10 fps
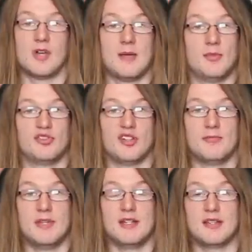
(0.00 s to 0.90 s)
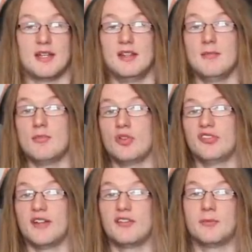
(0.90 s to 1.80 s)
I must admit that in the
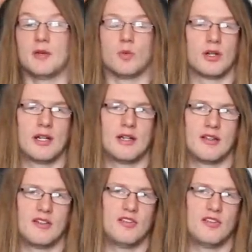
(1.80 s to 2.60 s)
months I've spent working on this